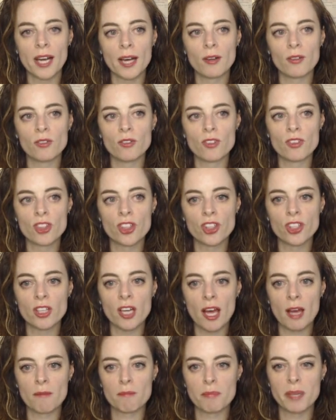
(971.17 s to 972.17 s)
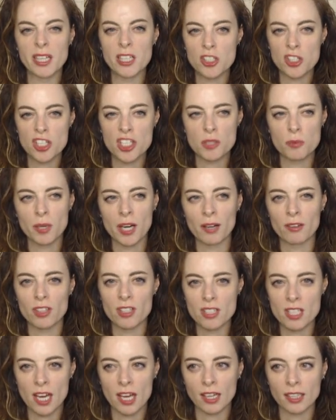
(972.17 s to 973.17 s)
without the pictures and
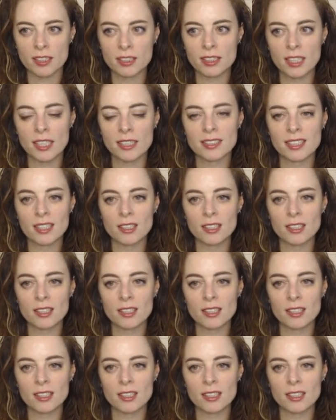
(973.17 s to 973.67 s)
without the text,